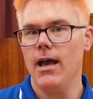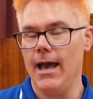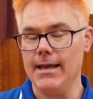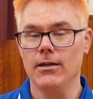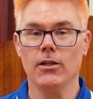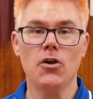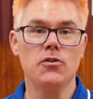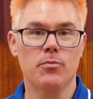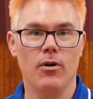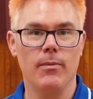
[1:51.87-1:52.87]
a
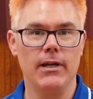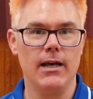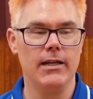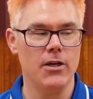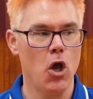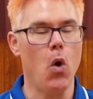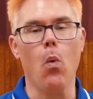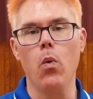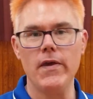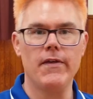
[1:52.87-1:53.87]
closed promenade
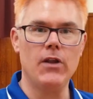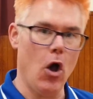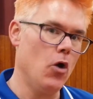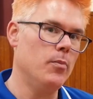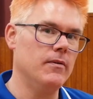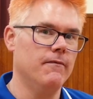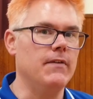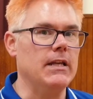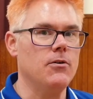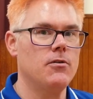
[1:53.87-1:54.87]
with an open
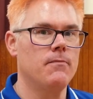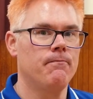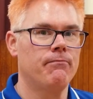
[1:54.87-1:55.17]
finish.